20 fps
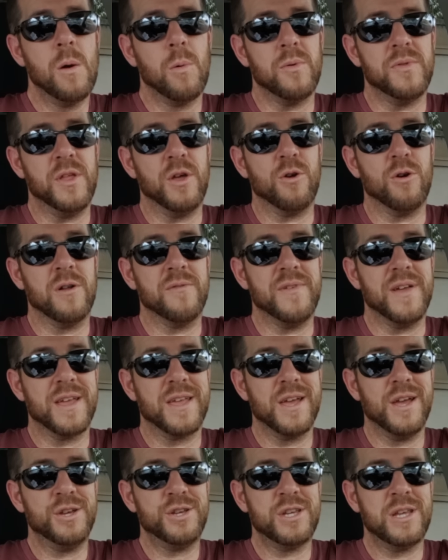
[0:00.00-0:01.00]
when they go on
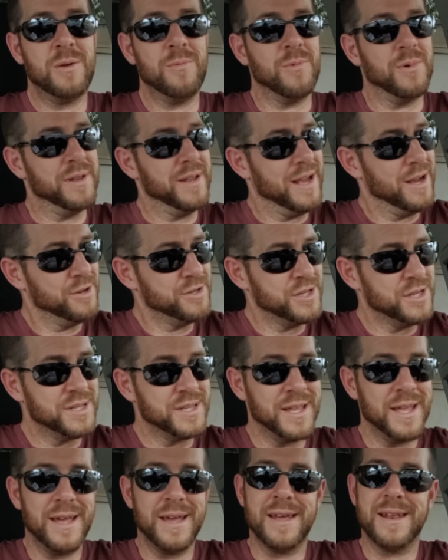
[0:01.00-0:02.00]
vacation, well, now she's
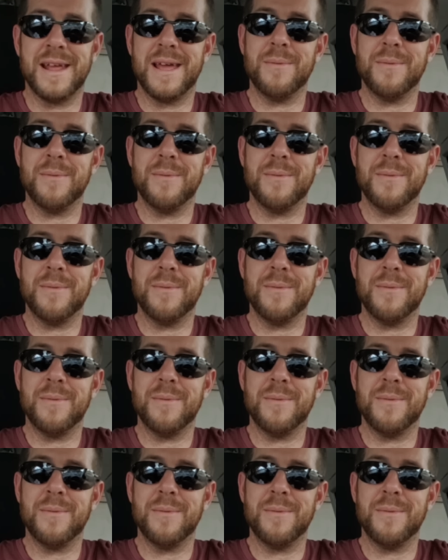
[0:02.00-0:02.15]
staying at